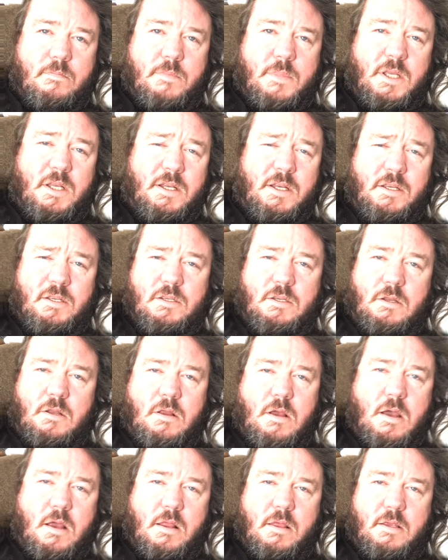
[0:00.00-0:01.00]
because a
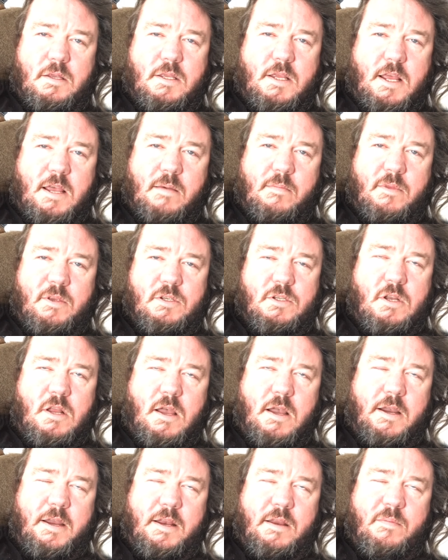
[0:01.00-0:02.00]
lot of the time there's
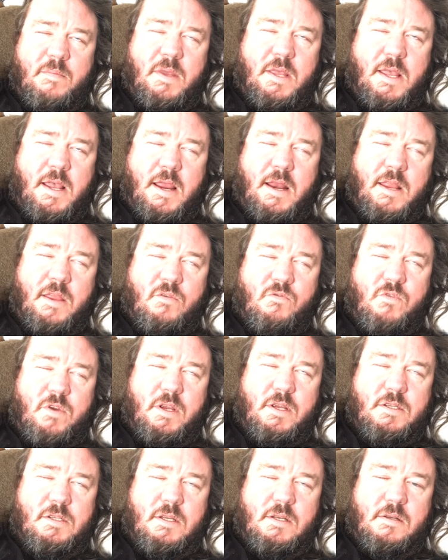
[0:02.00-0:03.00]
not going to be any
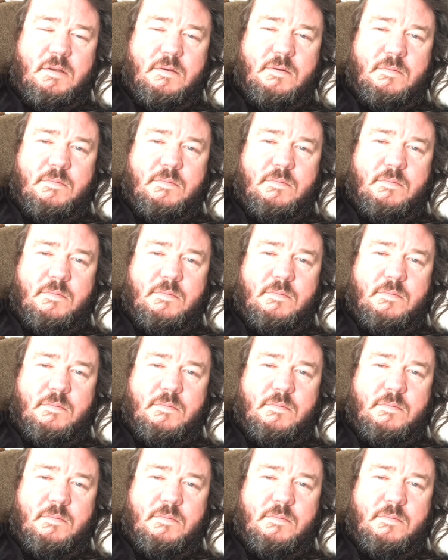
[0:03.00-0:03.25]
reason